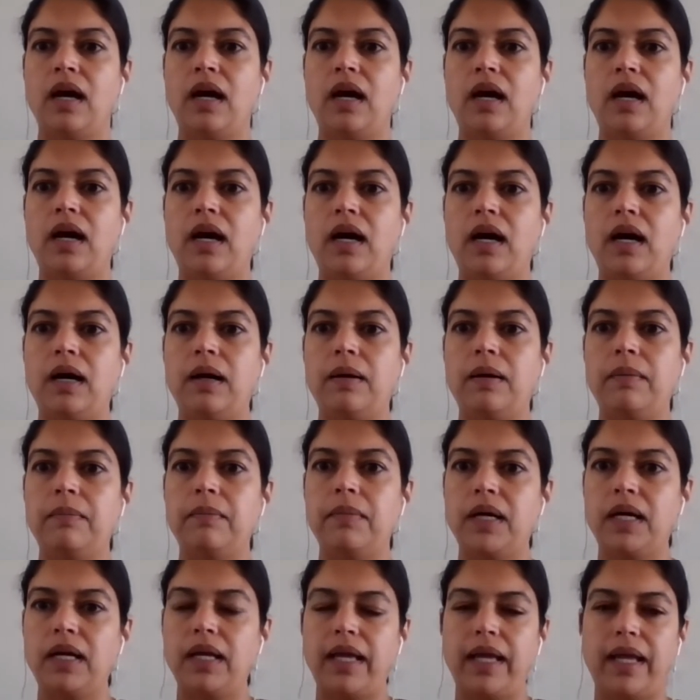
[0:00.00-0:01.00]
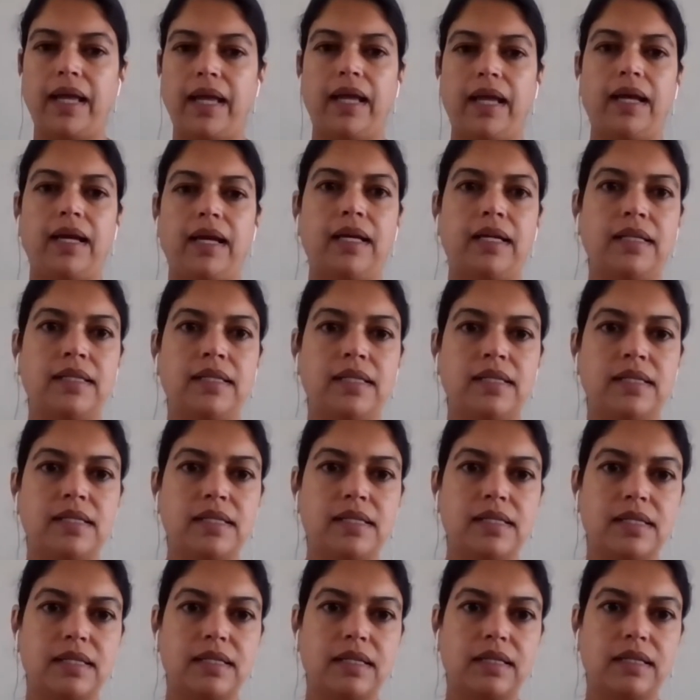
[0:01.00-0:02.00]
Um,
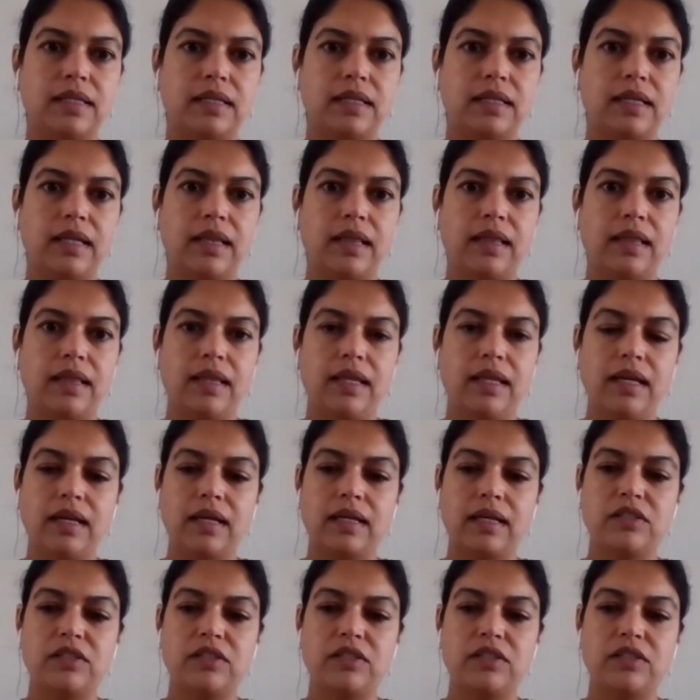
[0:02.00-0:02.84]
and I think I